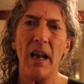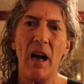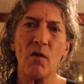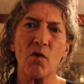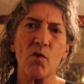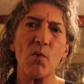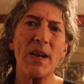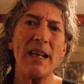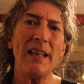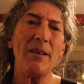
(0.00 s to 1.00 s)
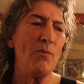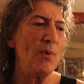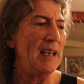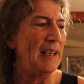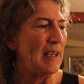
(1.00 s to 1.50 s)
a really,
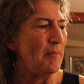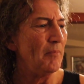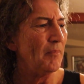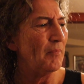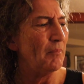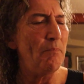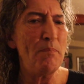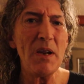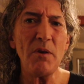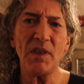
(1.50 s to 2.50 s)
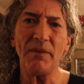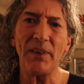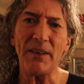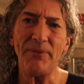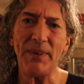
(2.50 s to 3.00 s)
really
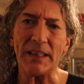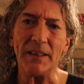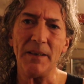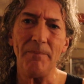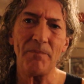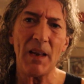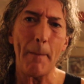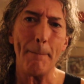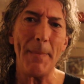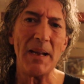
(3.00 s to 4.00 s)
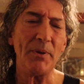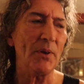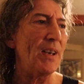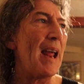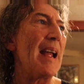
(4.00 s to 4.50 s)
beautifully figured
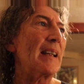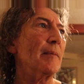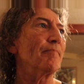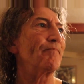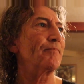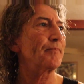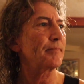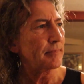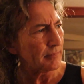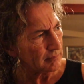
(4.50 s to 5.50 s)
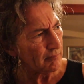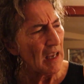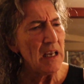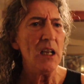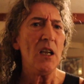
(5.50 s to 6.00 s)
maple neck.
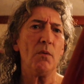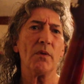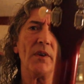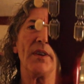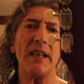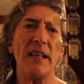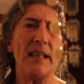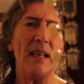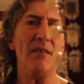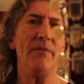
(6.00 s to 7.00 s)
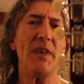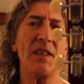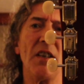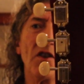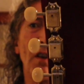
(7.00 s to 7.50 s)
We've got the
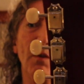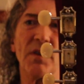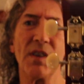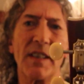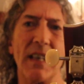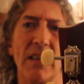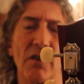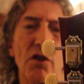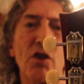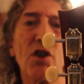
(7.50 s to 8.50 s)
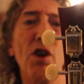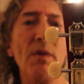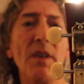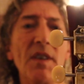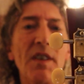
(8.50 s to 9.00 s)
vintage Clusen style
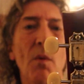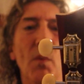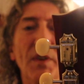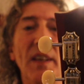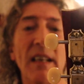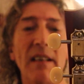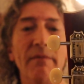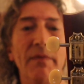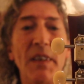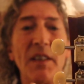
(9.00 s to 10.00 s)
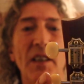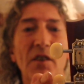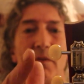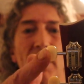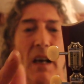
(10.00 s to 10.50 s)
tuners with the
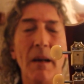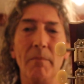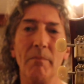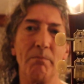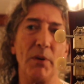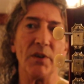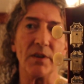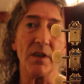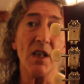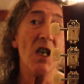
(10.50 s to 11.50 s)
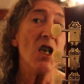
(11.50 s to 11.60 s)
vintage button